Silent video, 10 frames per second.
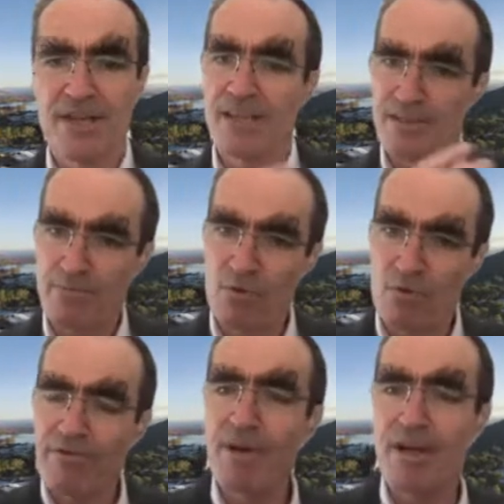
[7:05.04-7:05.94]
That's more
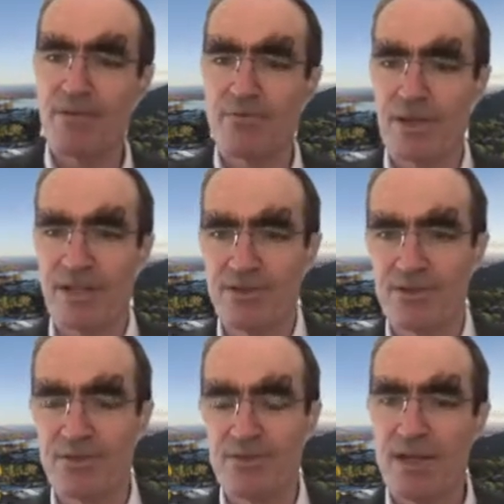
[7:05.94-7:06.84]
of a pathway
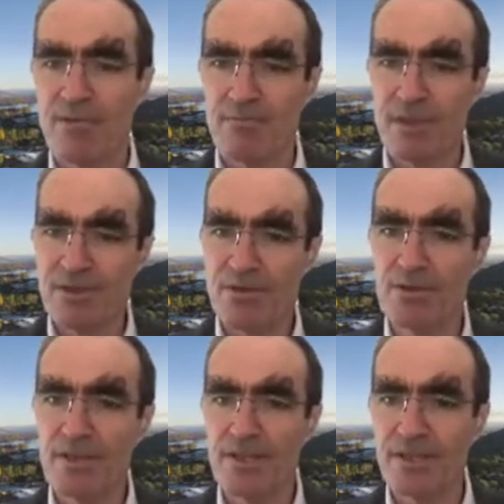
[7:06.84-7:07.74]
into
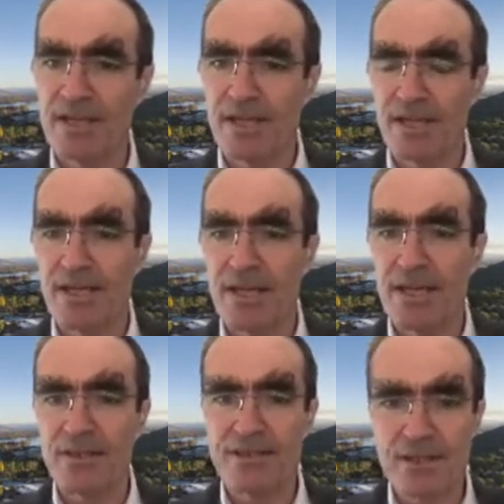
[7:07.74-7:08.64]
medical and
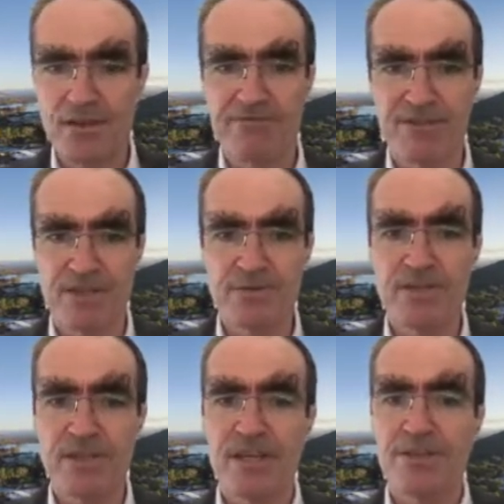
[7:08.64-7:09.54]
allied health
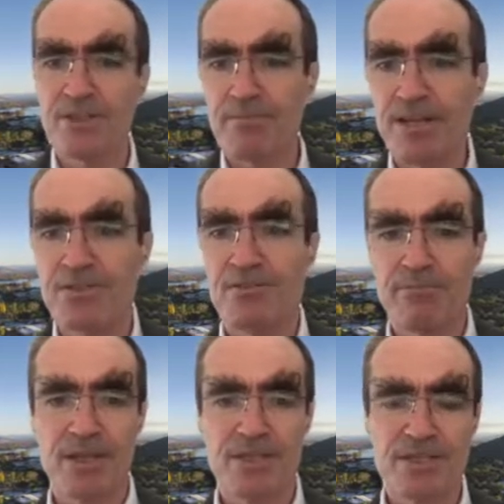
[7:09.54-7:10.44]
fields. There's a Bachelor of
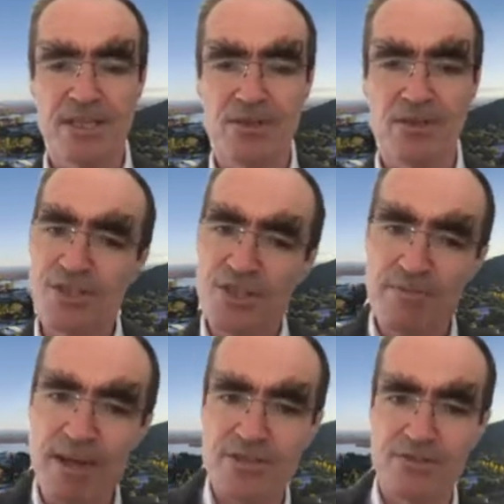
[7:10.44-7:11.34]
Biotechnology, a
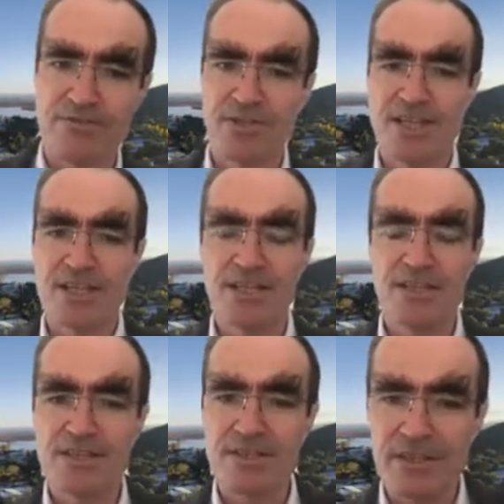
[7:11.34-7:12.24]
Bachelor of
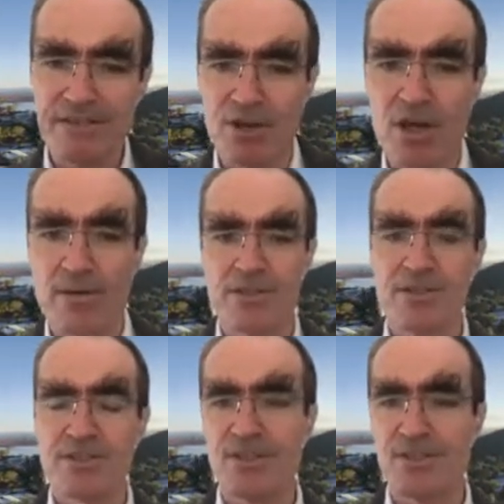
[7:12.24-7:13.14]
Genetics, Environment
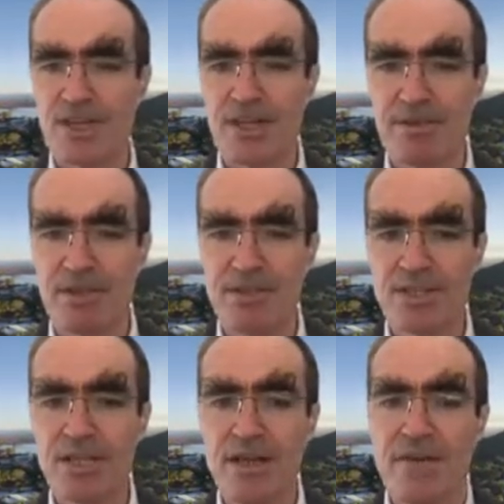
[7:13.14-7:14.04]
and
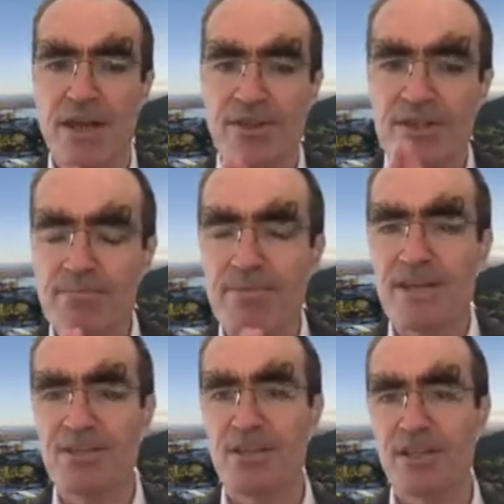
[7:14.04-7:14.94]
Sustainability, and there's a
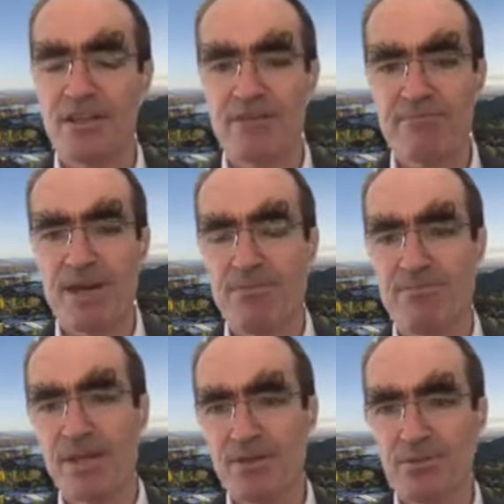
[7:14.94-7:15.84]
Bachelor of
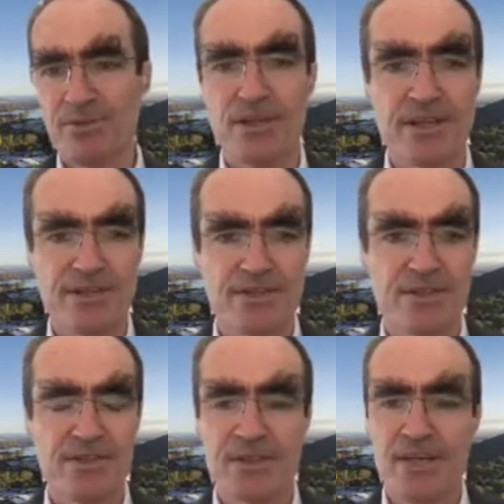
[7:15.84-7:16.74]
Mathematical
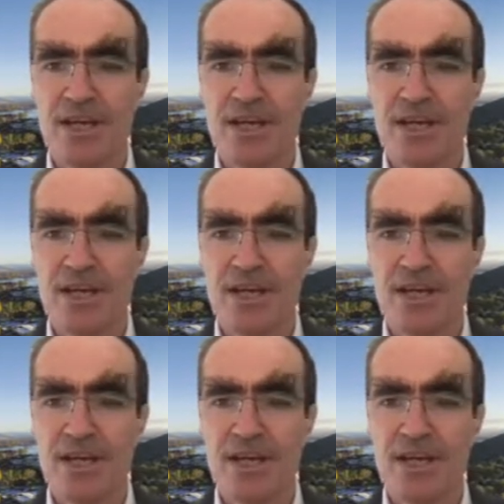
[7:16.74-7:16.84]
Sciences.